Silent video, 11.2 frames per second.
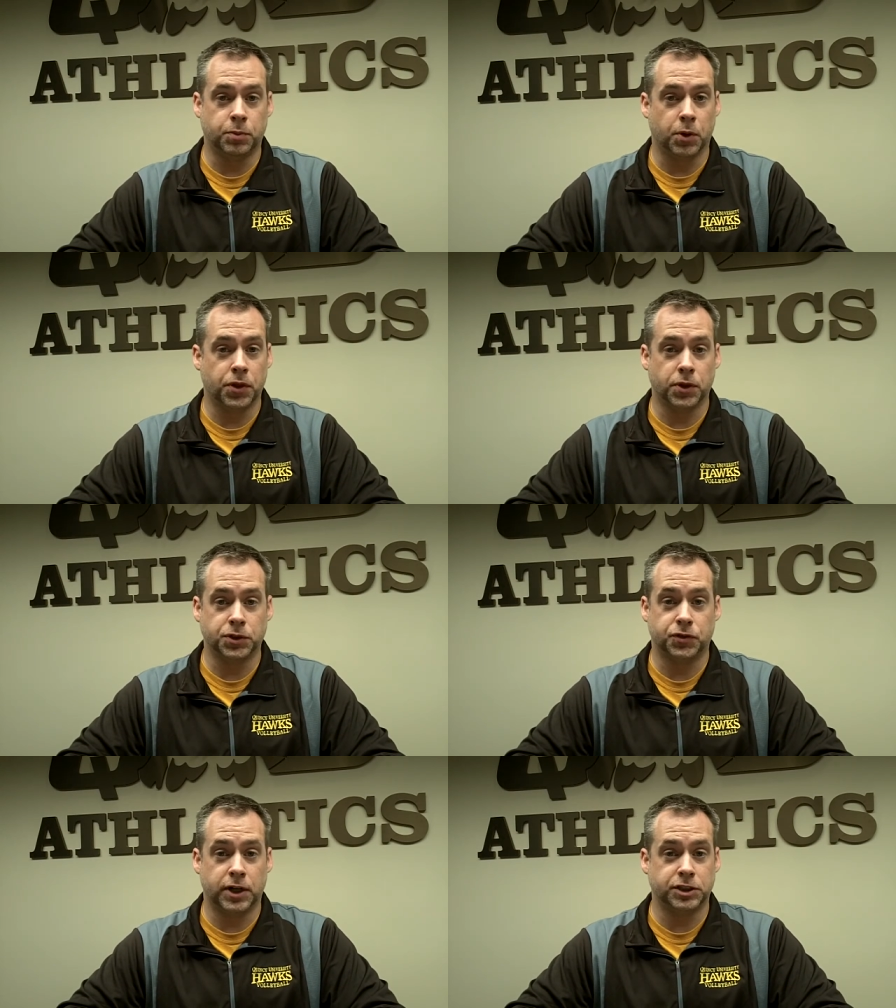Both of
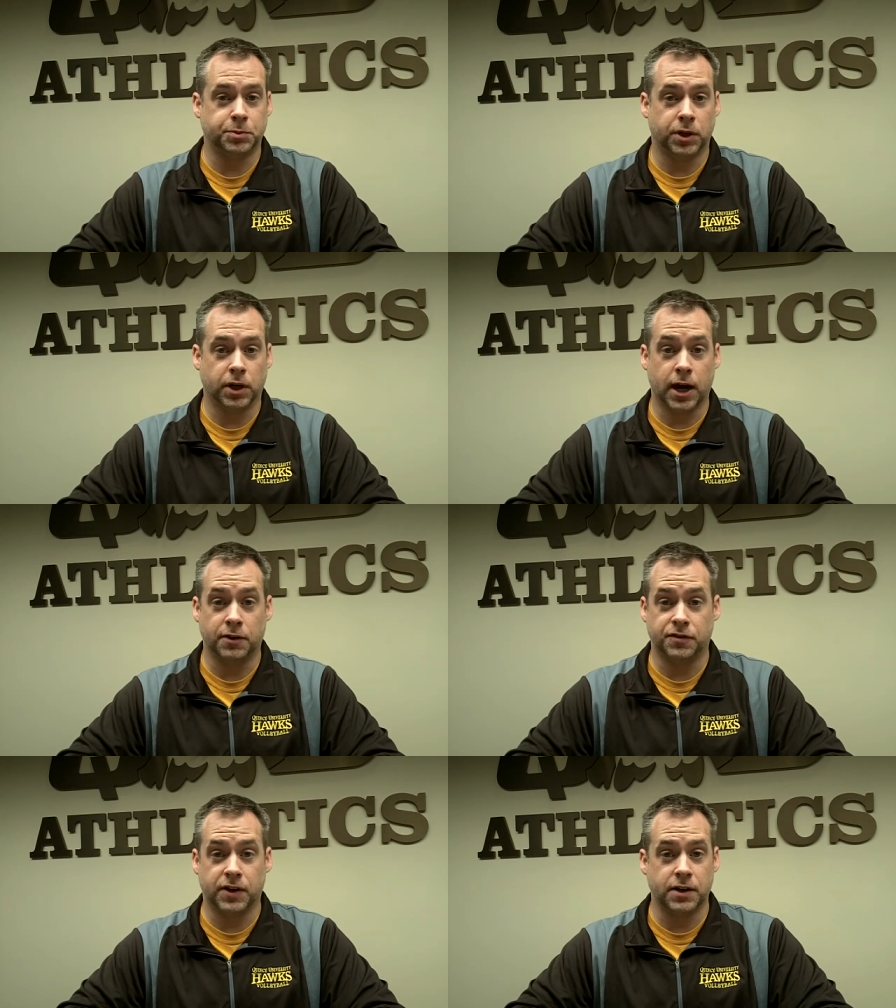those freshmen are kind
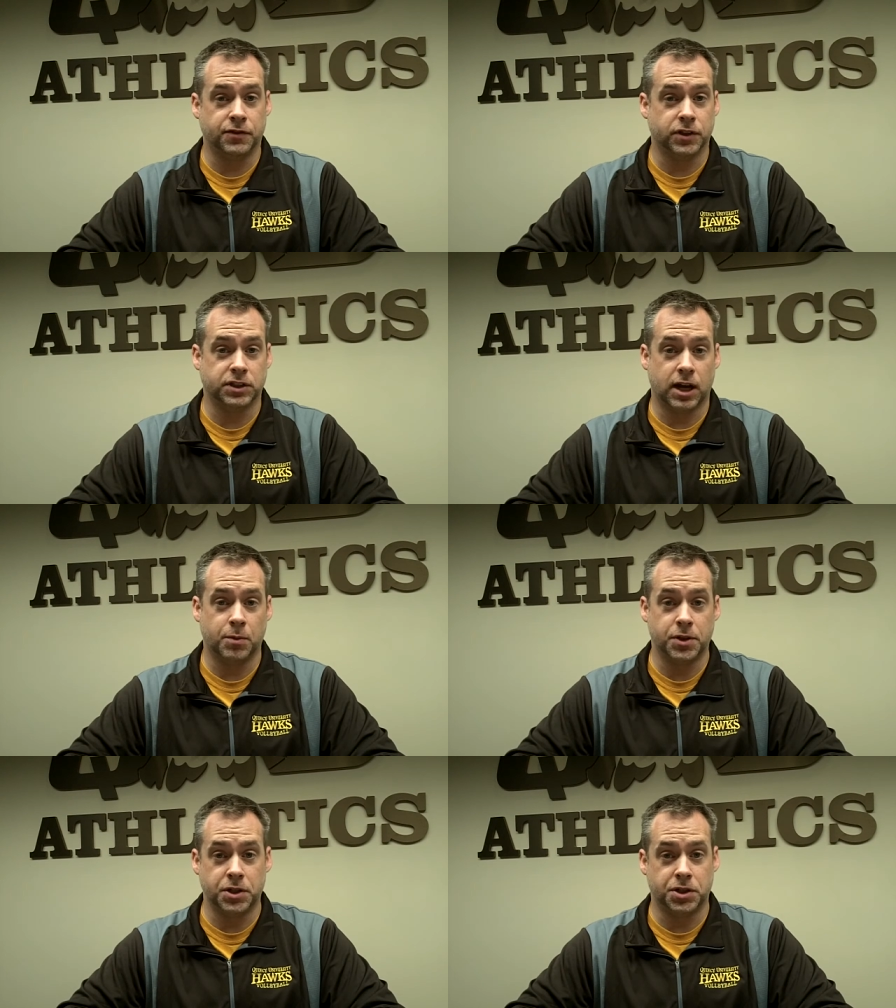of fighting for
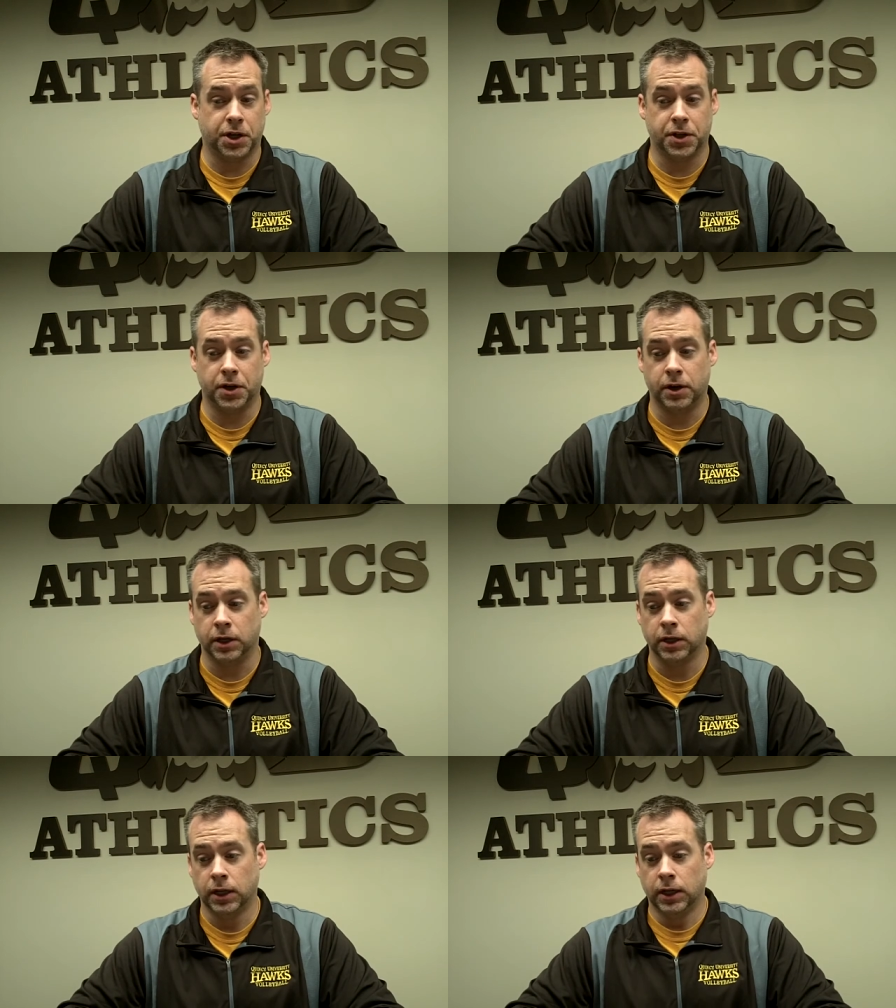time with each other,
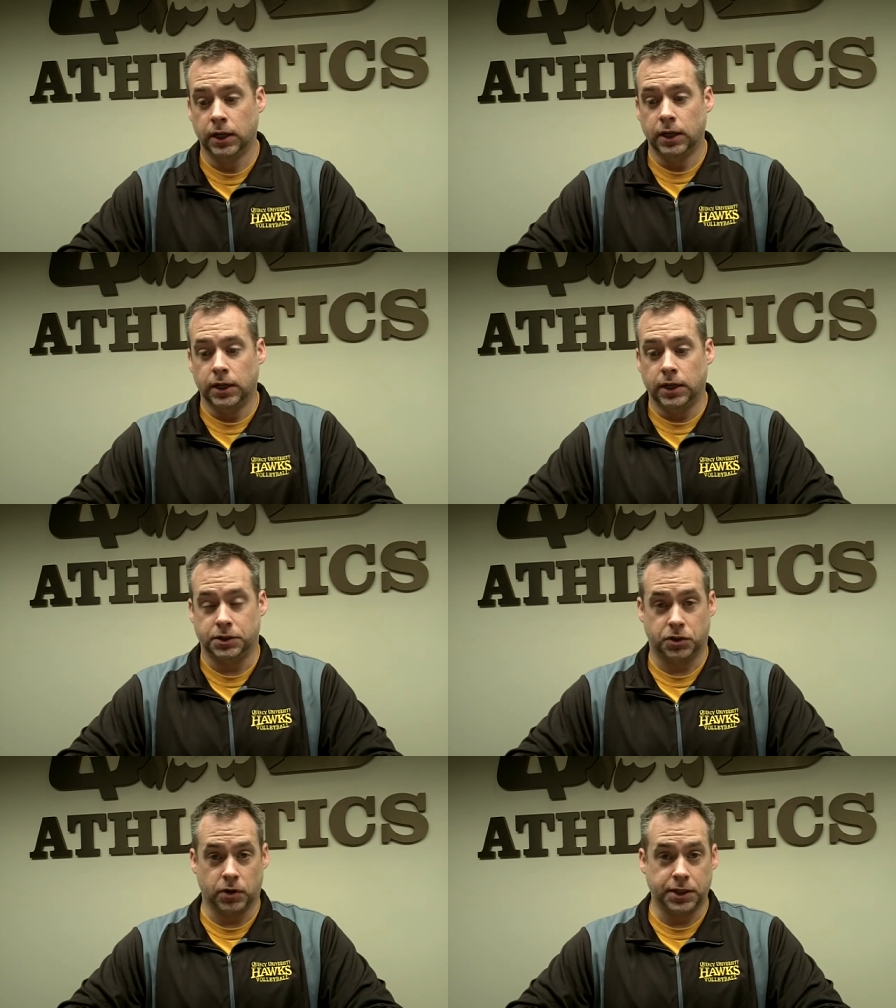and
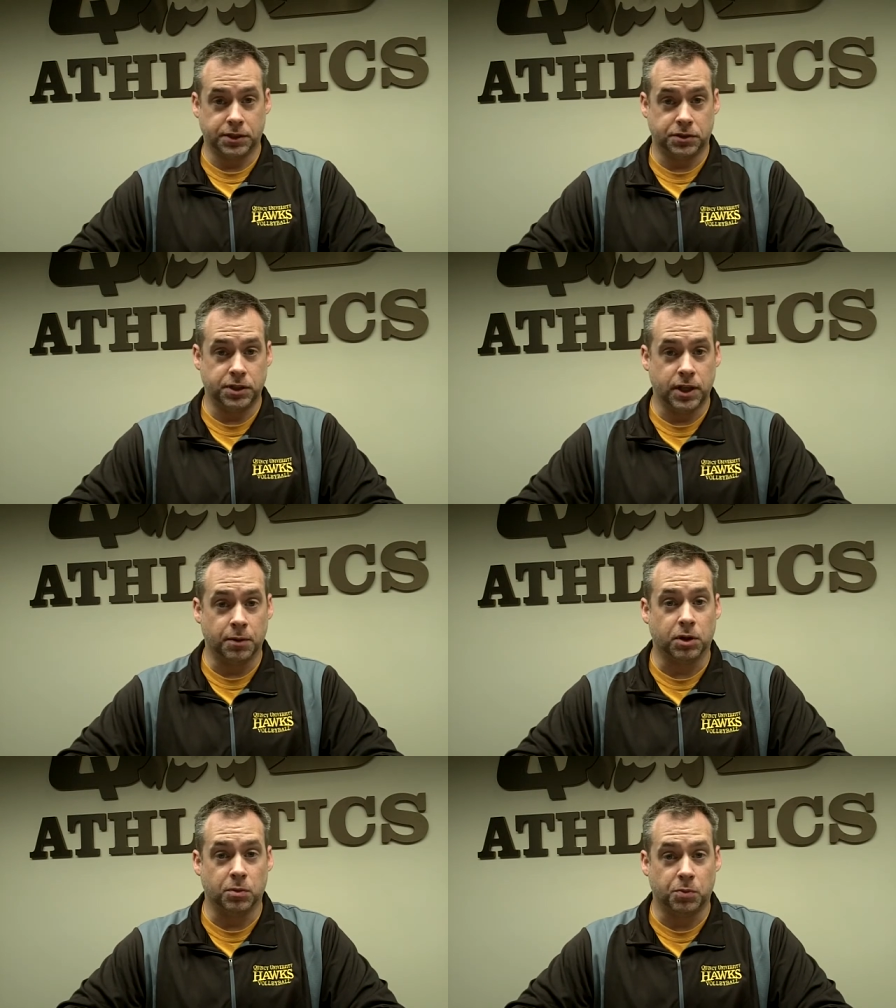it's great to see
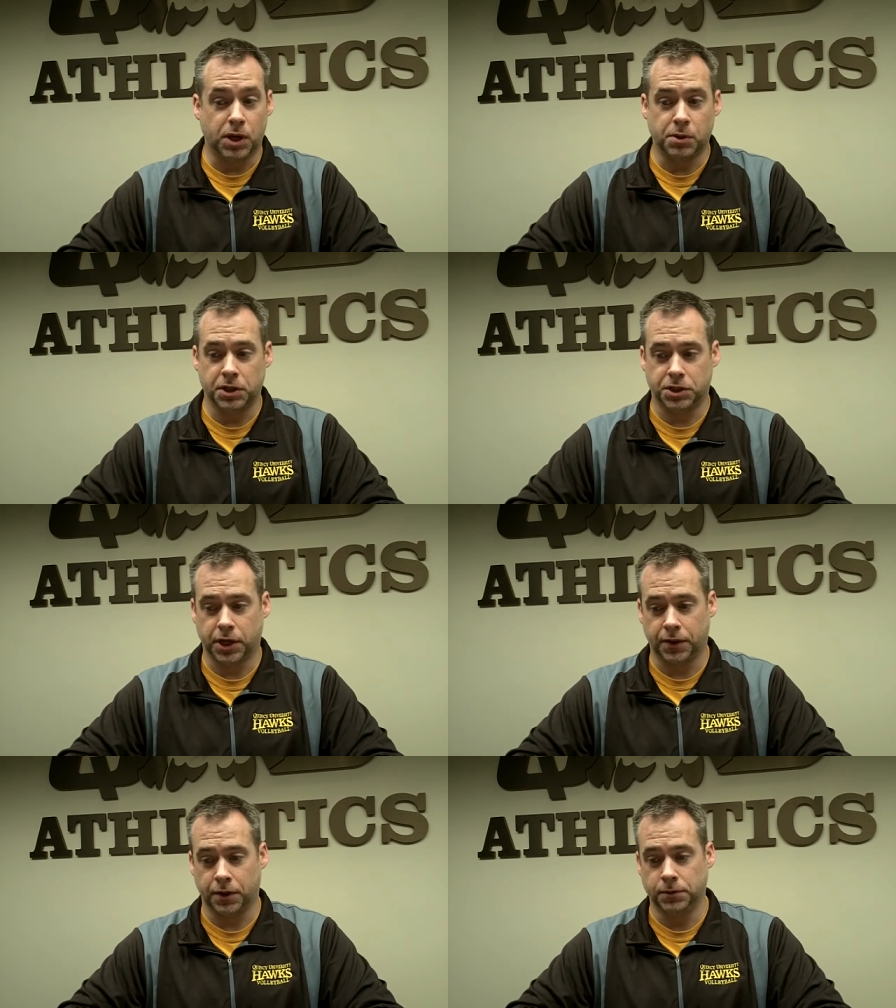them compete with each
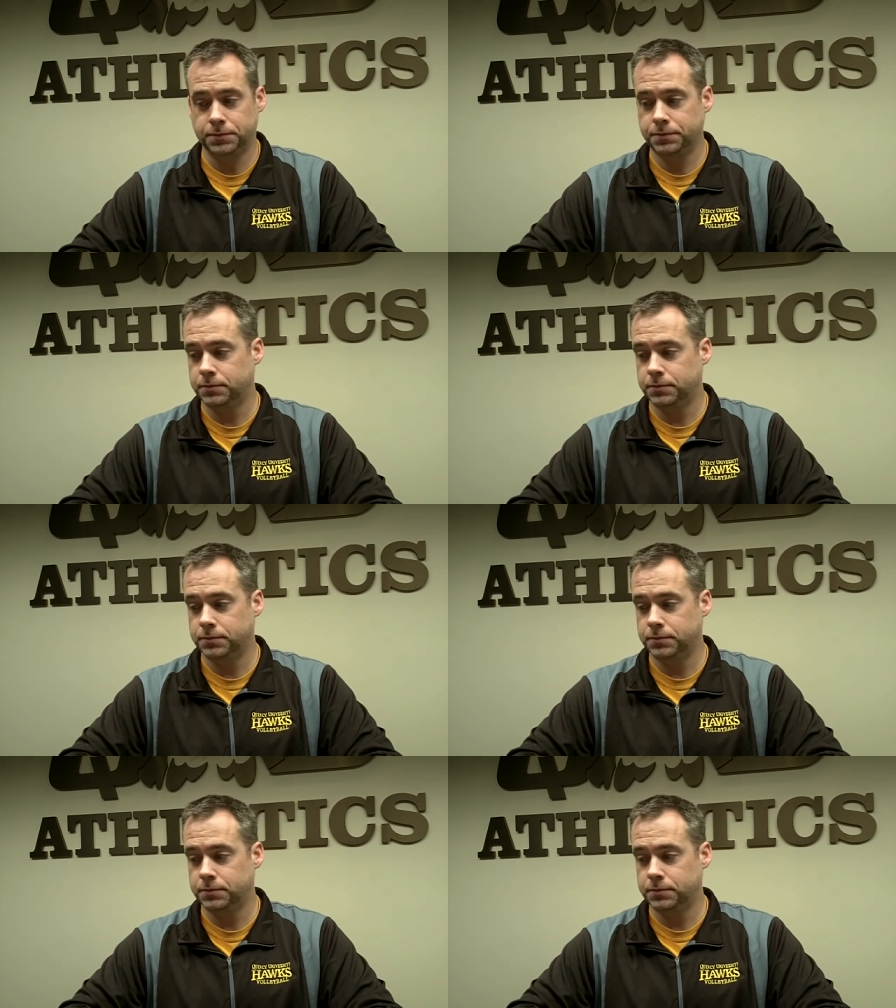other.